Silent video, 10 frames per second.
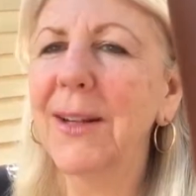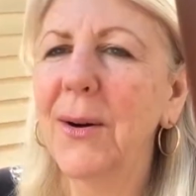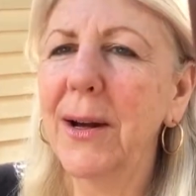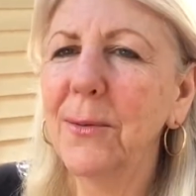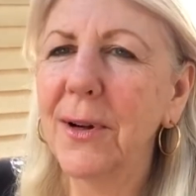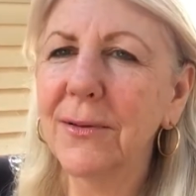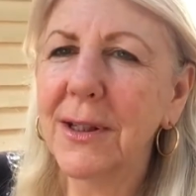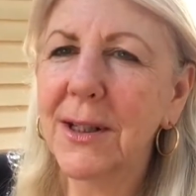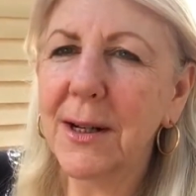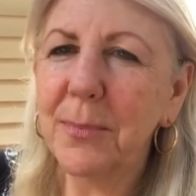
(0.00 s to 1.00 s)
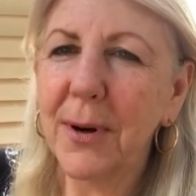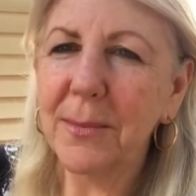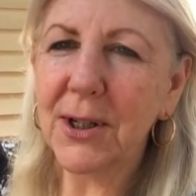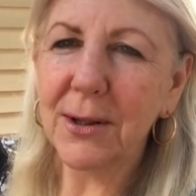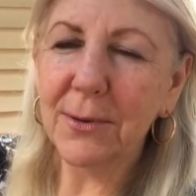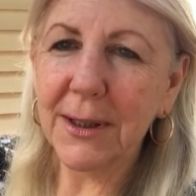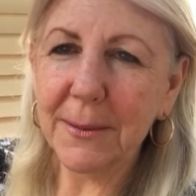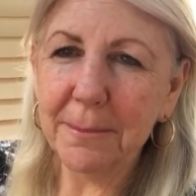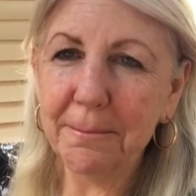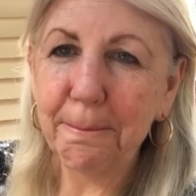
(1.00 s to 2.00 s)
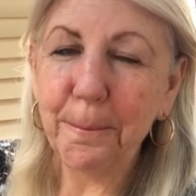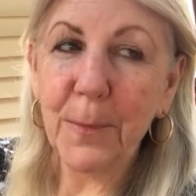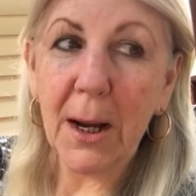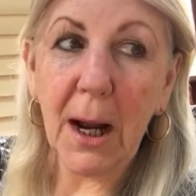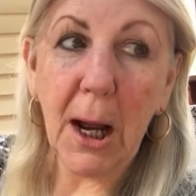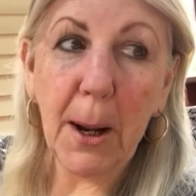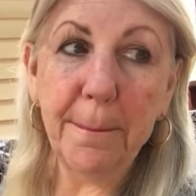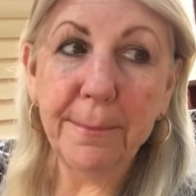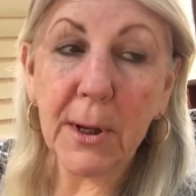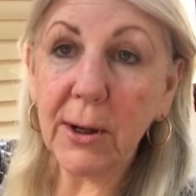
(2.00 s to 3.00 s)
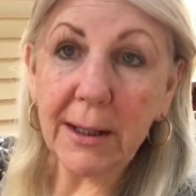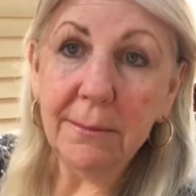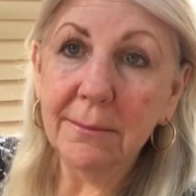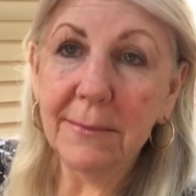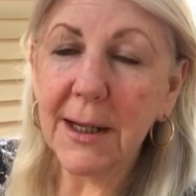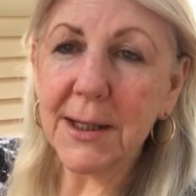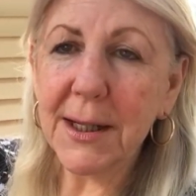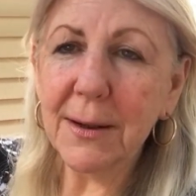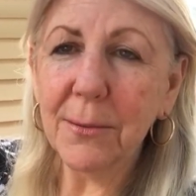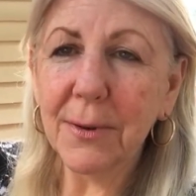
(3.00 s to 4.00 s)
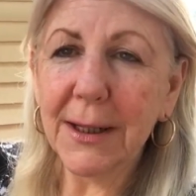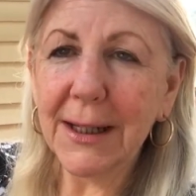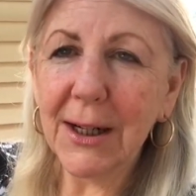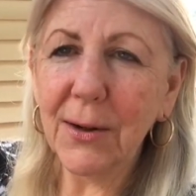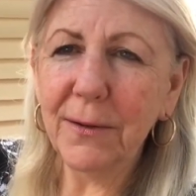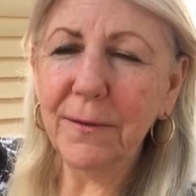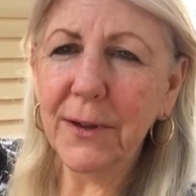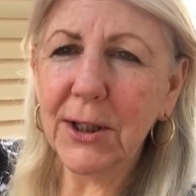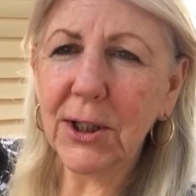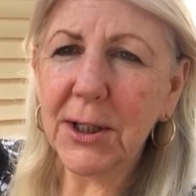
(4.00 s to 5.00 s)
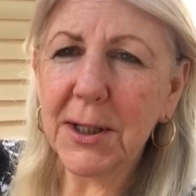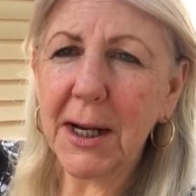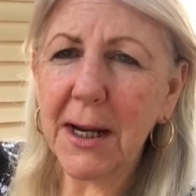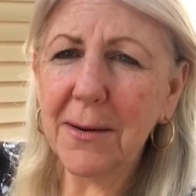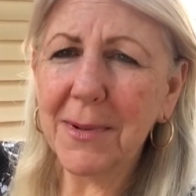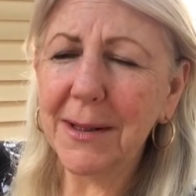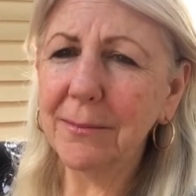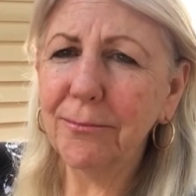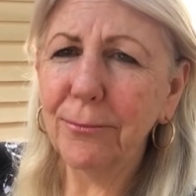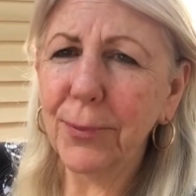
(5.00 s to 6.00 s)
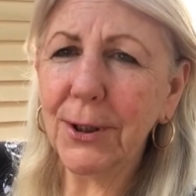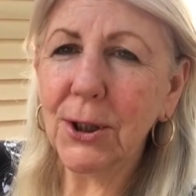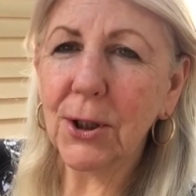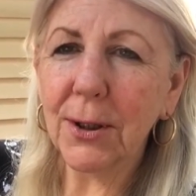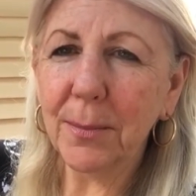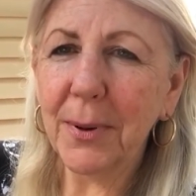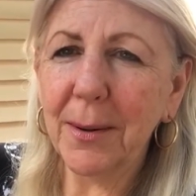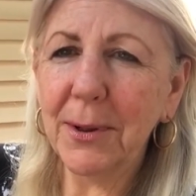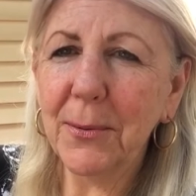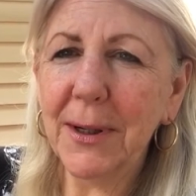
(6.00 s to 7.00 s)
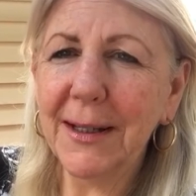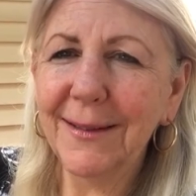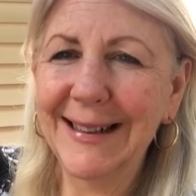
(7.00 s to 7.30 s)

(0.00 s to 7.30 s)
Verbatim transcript: no, I won't because I promised I wouldn't. Um, okay, that's it. We're going to go and finish this game, and pretty sure he'll probably win.